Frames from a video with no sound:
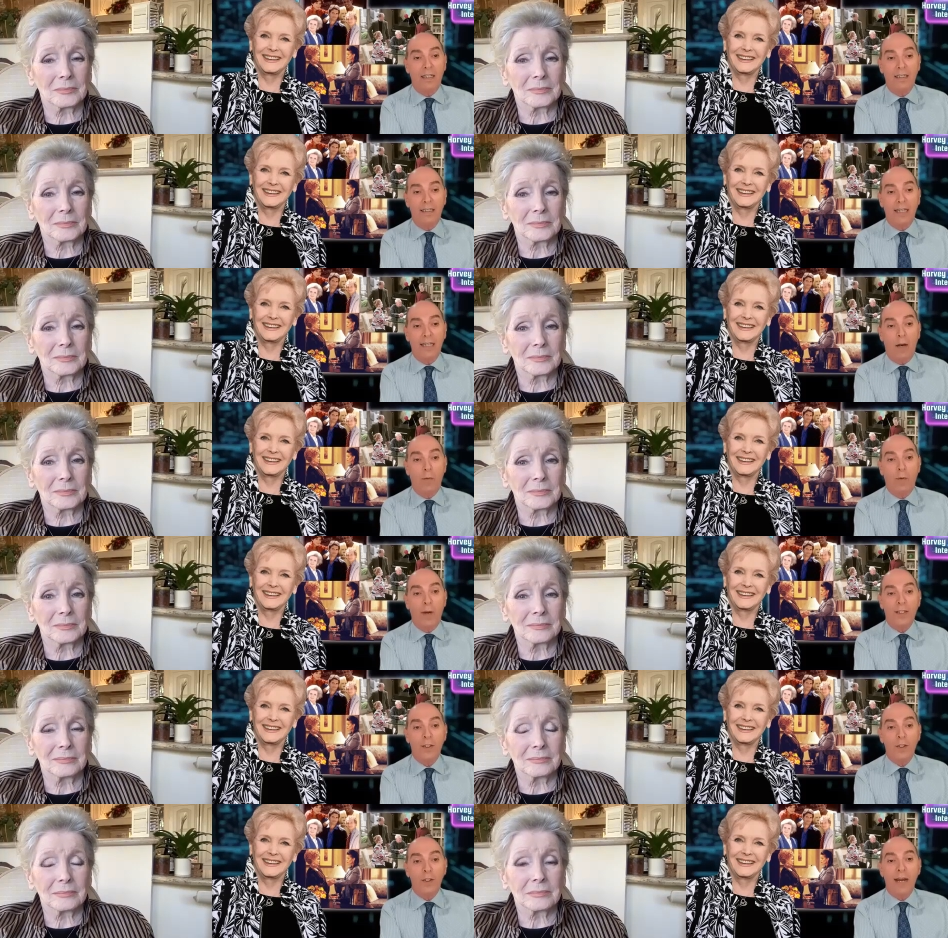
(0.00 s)
Speaker 1: Now,
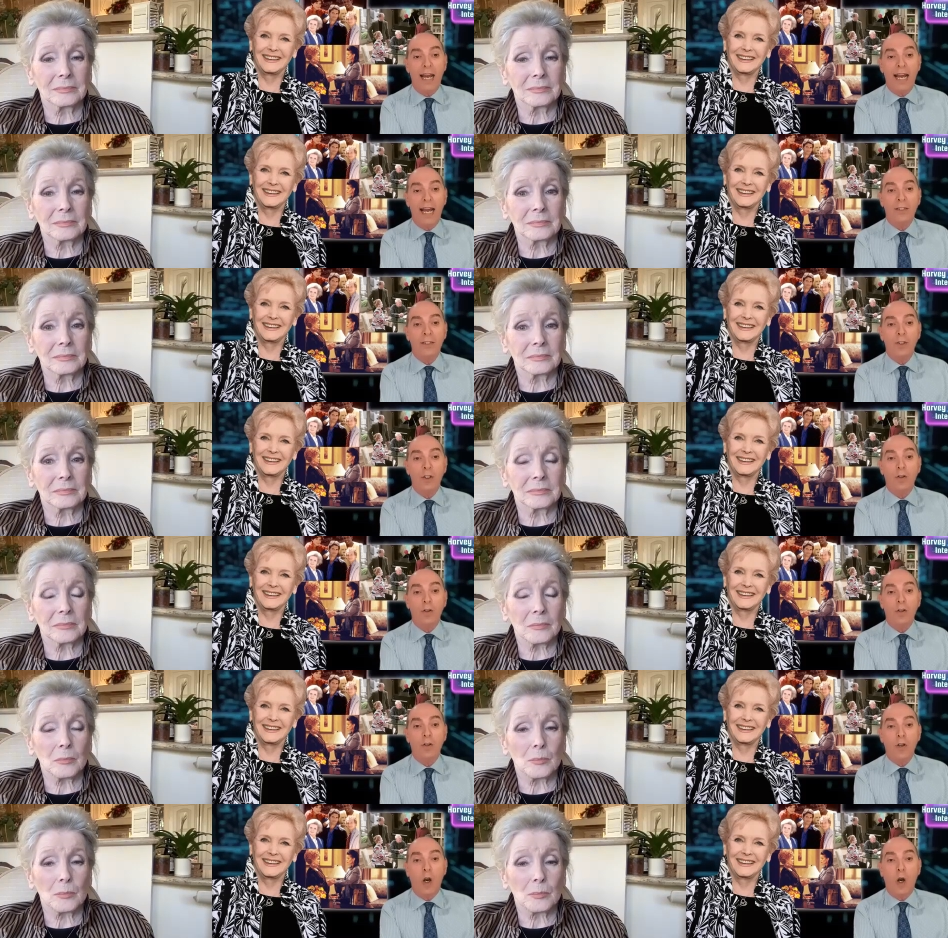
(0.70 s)
when you had
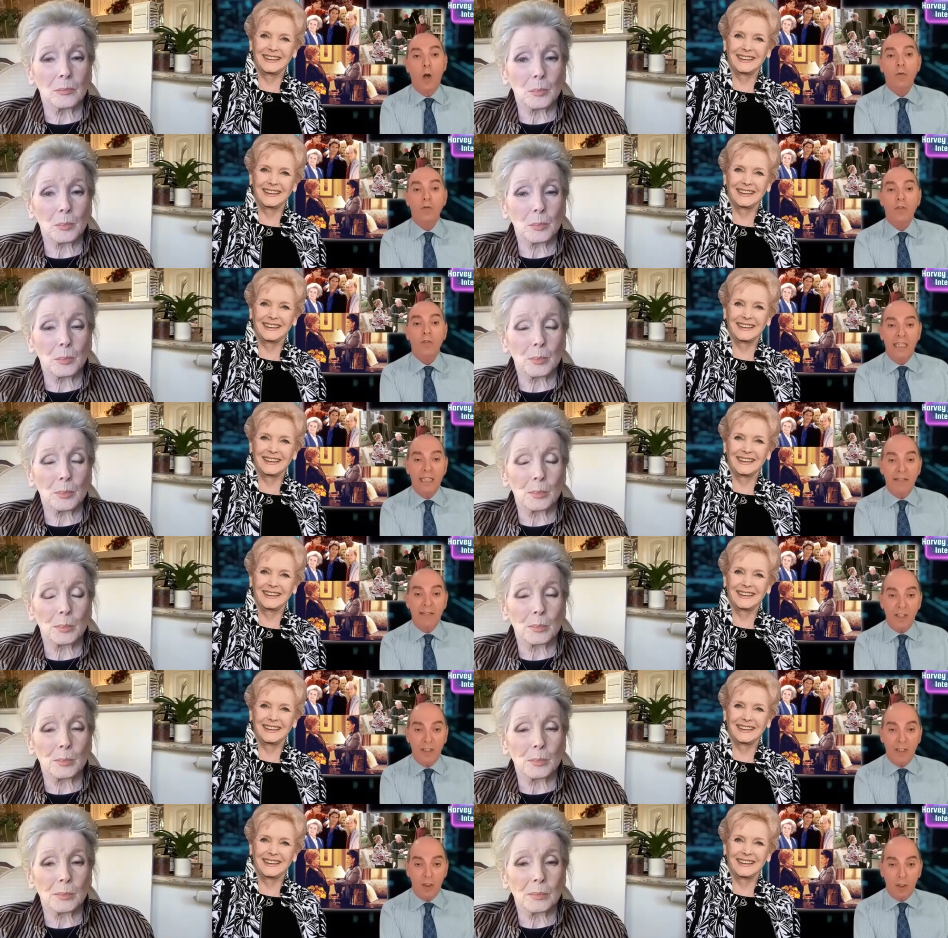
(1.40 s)
your own
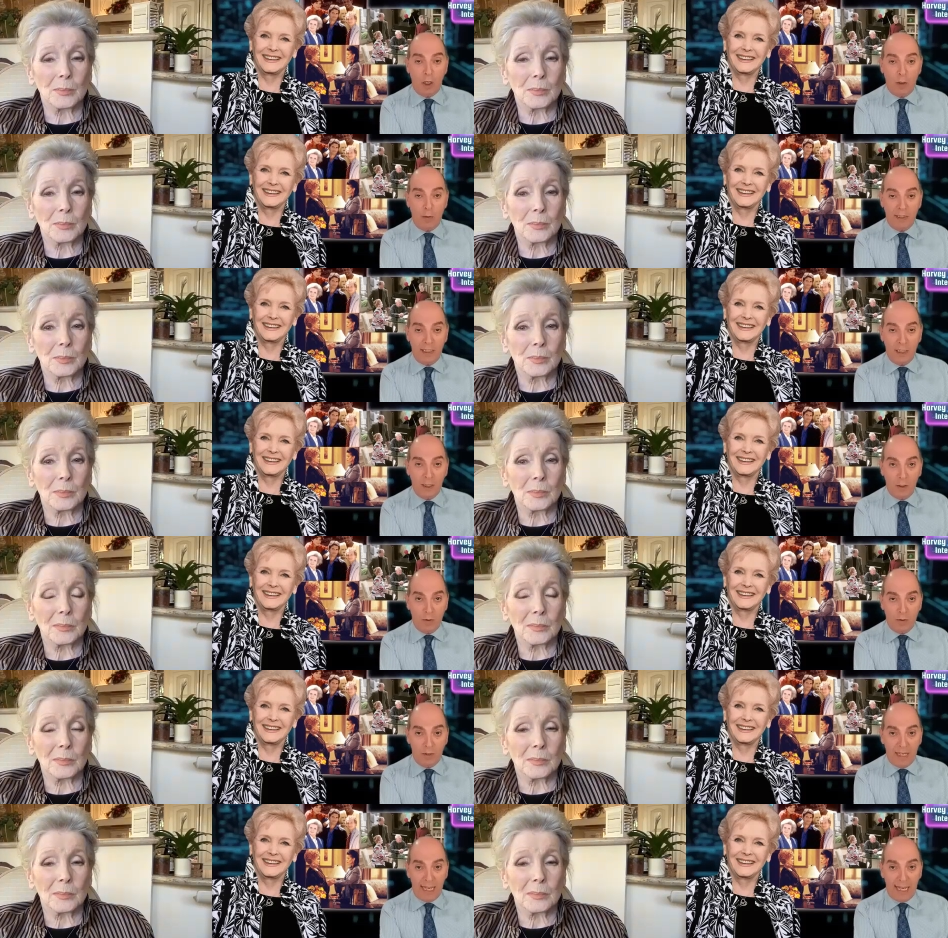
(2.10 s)
TV show in
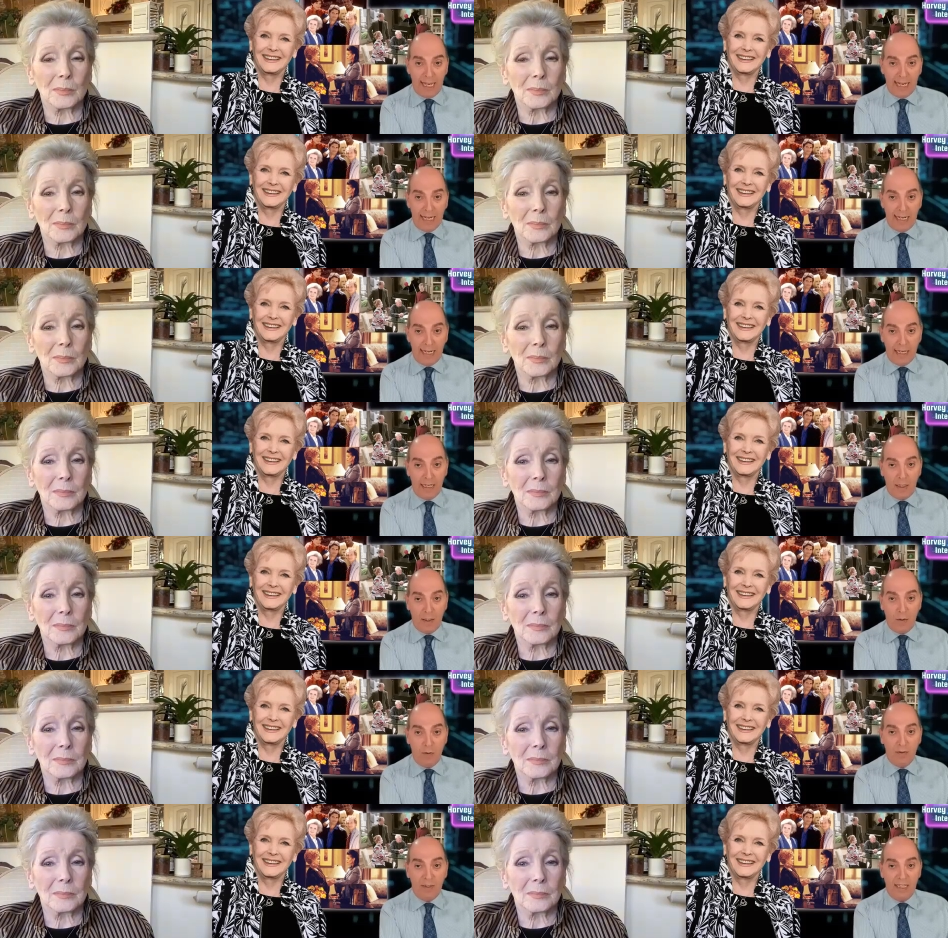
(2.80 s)
the UK,
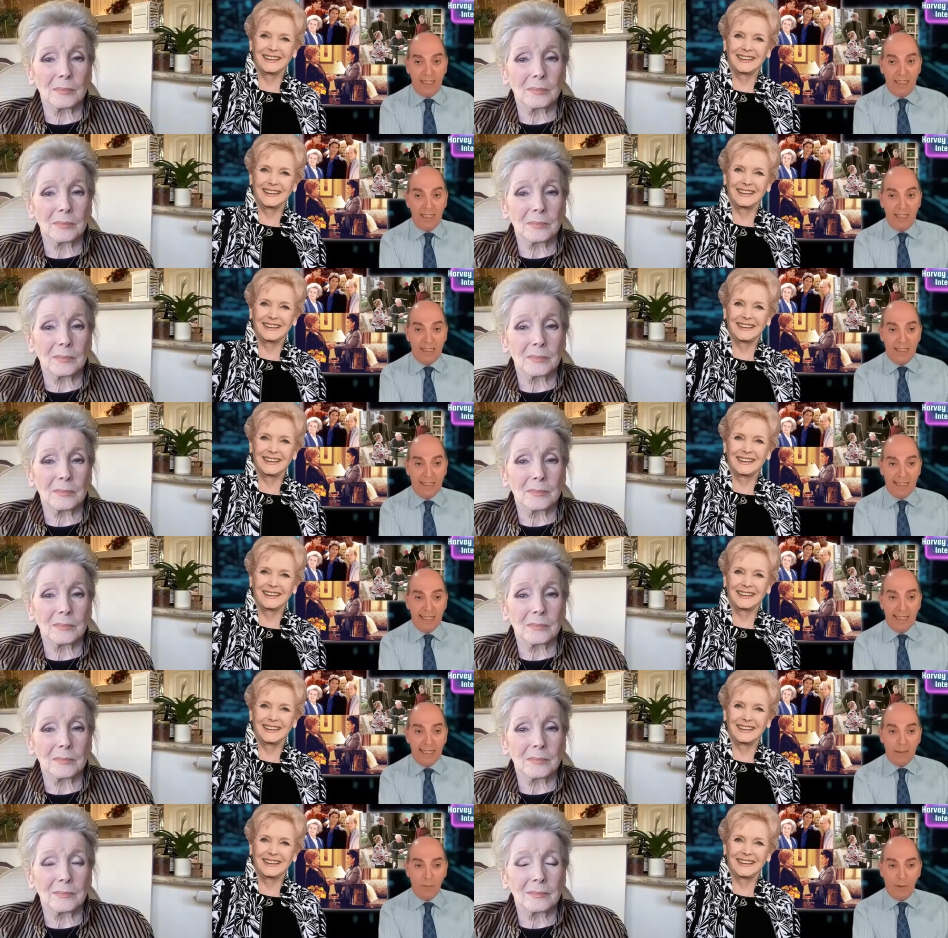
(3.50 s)
you did a
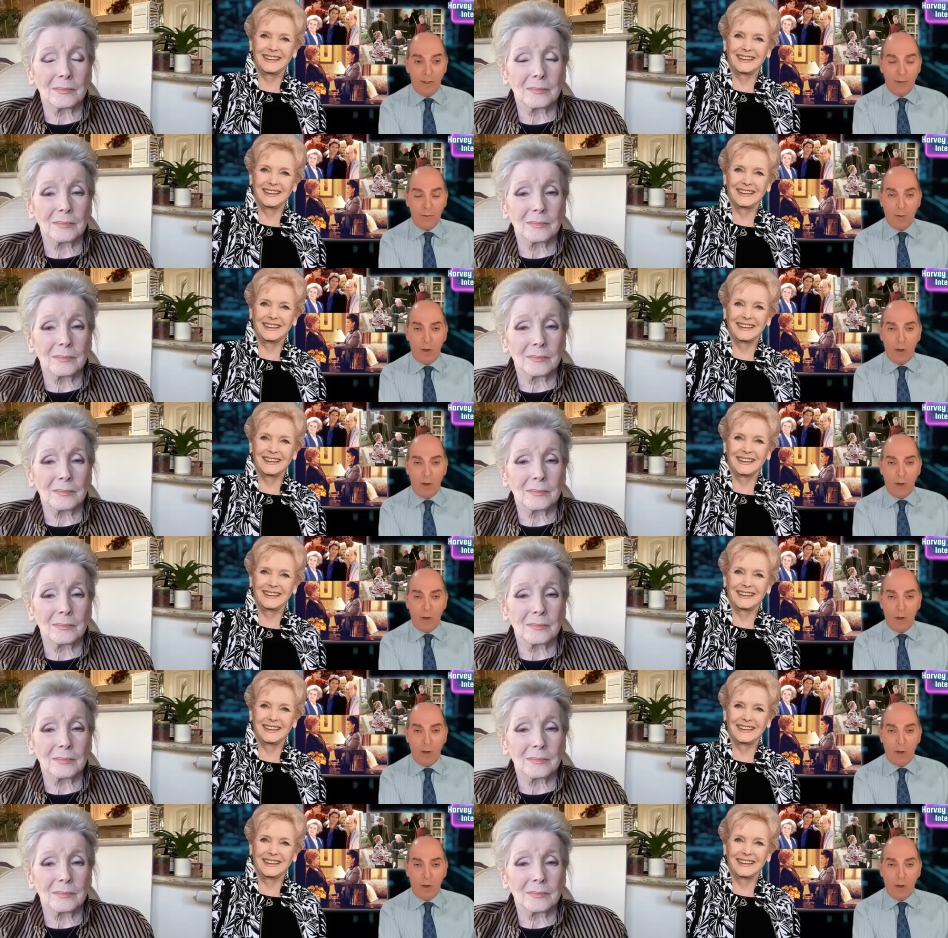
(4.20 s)
skit with